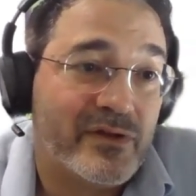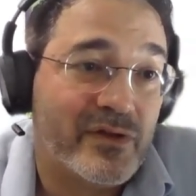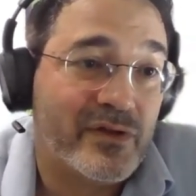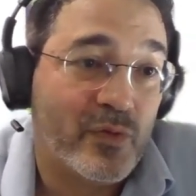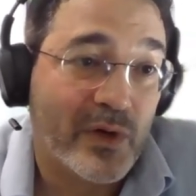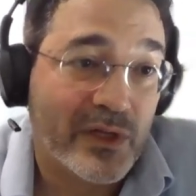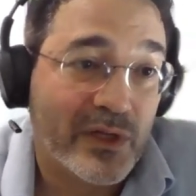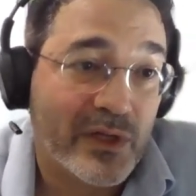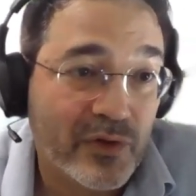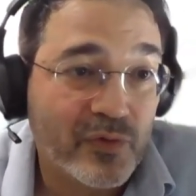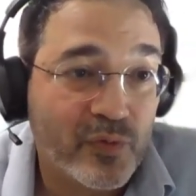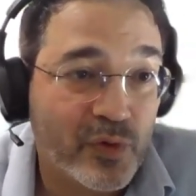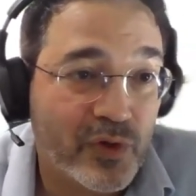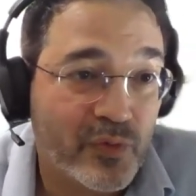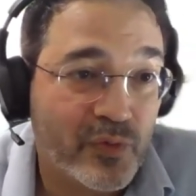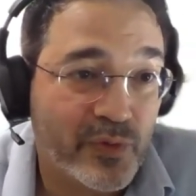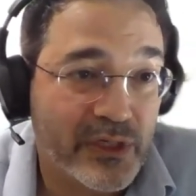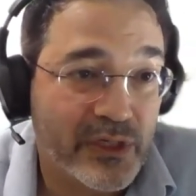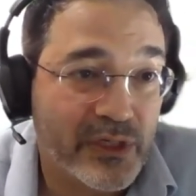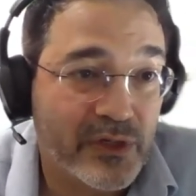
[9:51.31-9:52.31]
So what
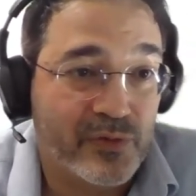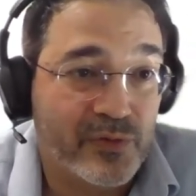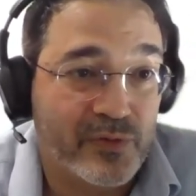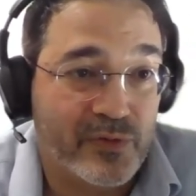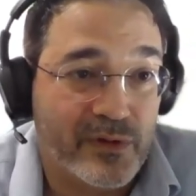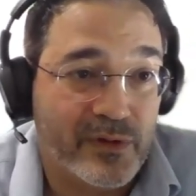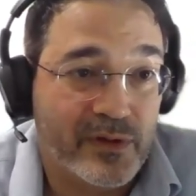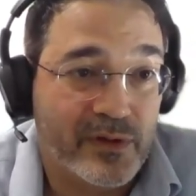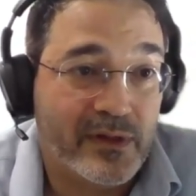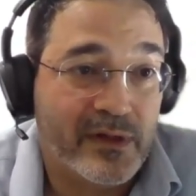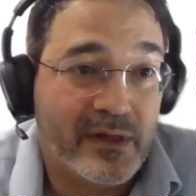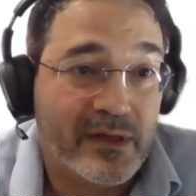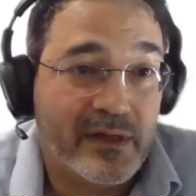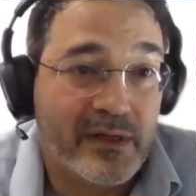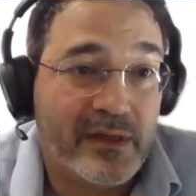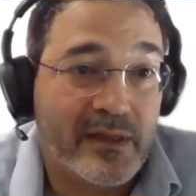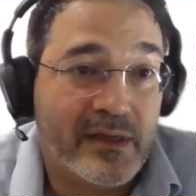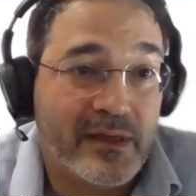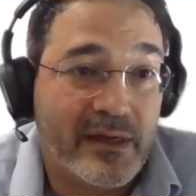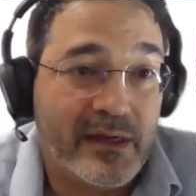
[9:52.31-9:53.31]
would we do?
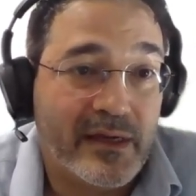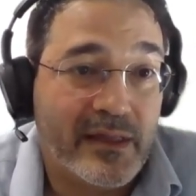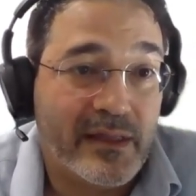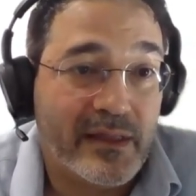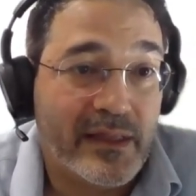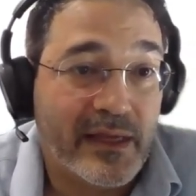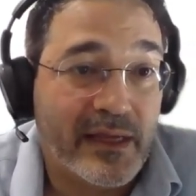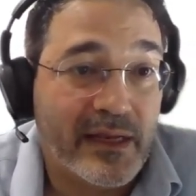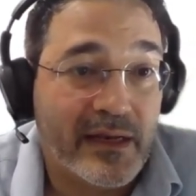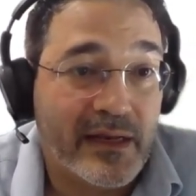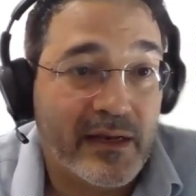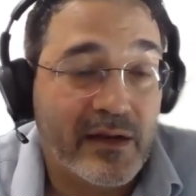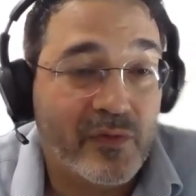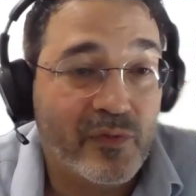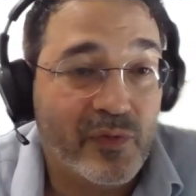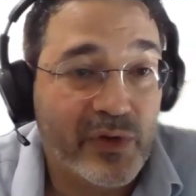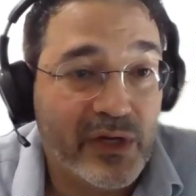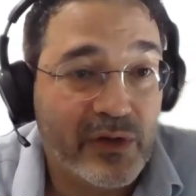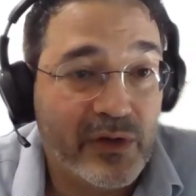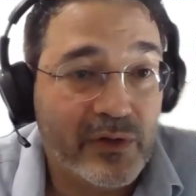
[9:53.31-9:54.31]
Then
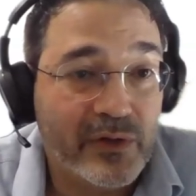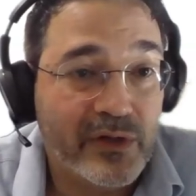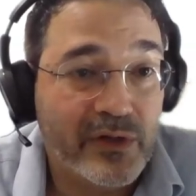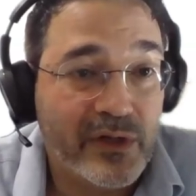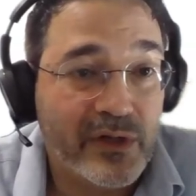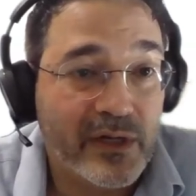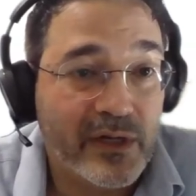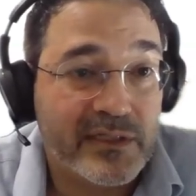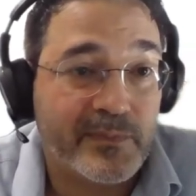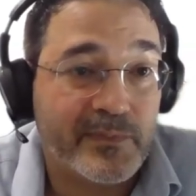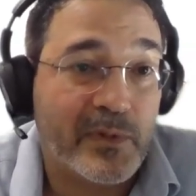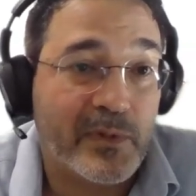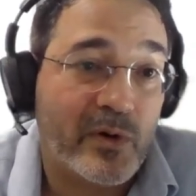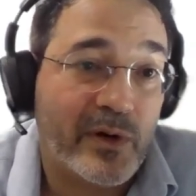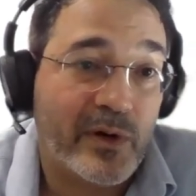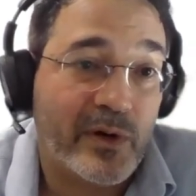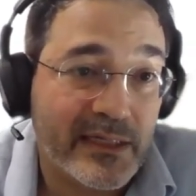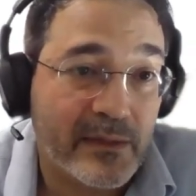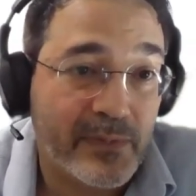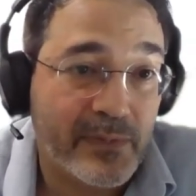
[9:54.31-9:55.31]
we could
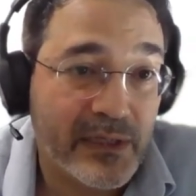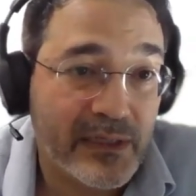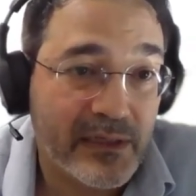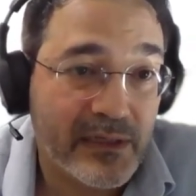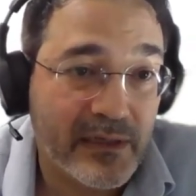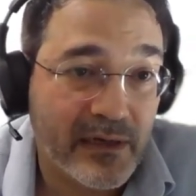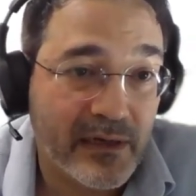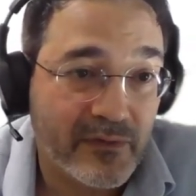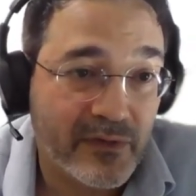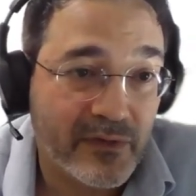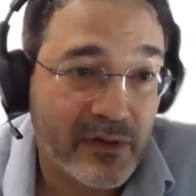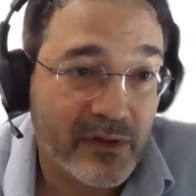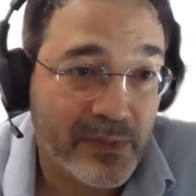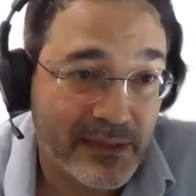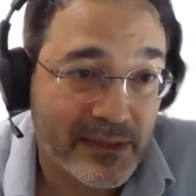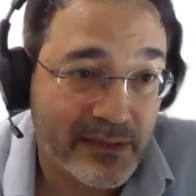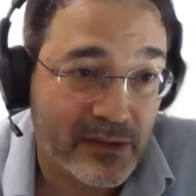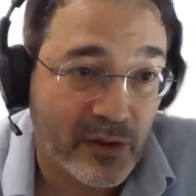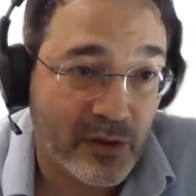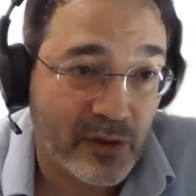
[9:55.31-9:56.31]
explore SAP delivered
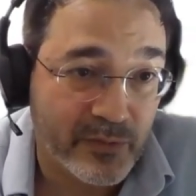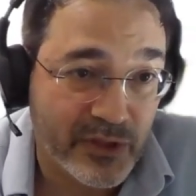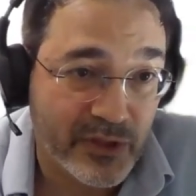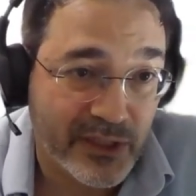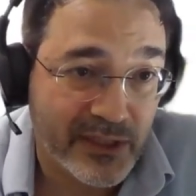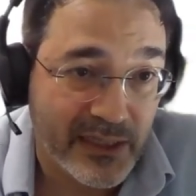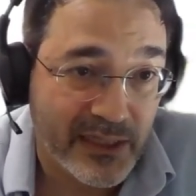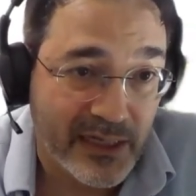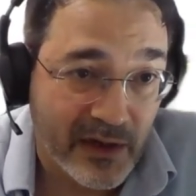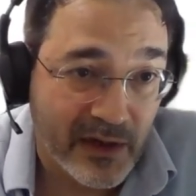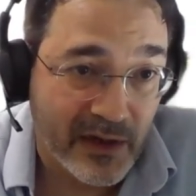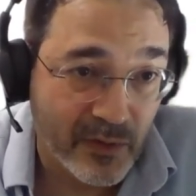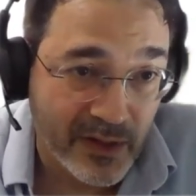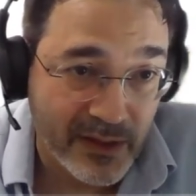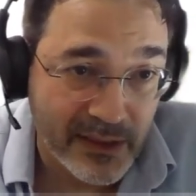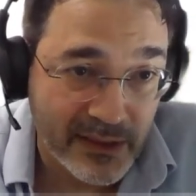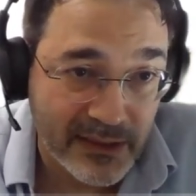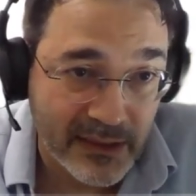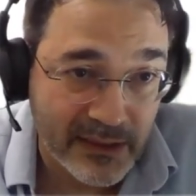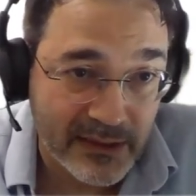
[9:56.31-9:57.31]
business object now,
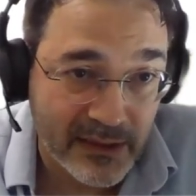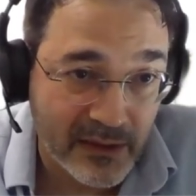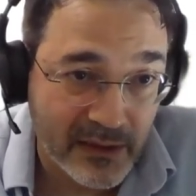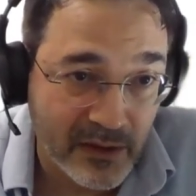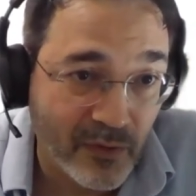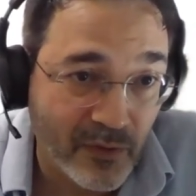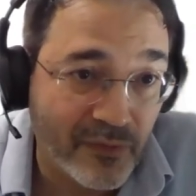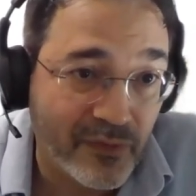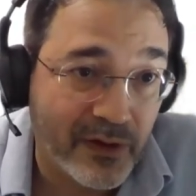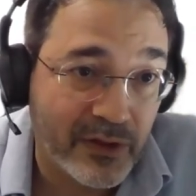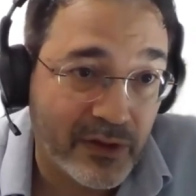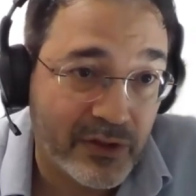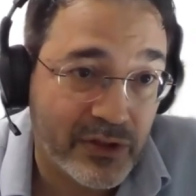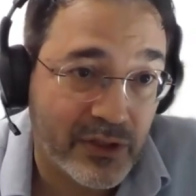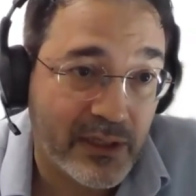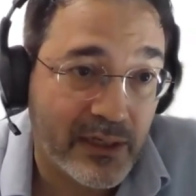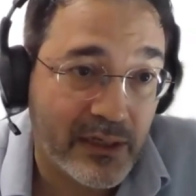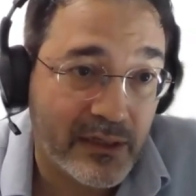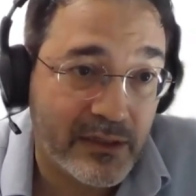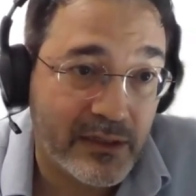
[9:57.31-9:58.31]
and this is a new
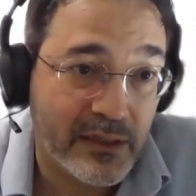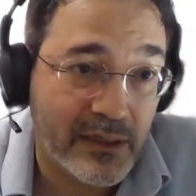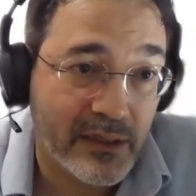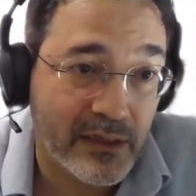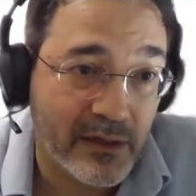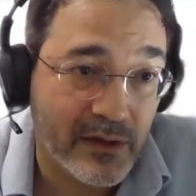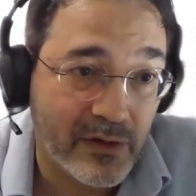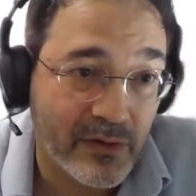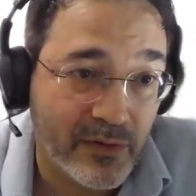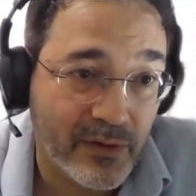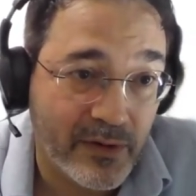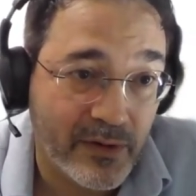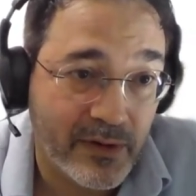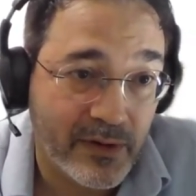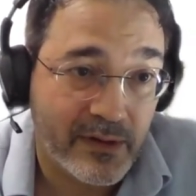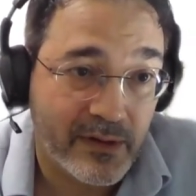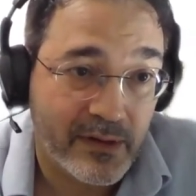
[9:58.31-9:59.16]
functionality here.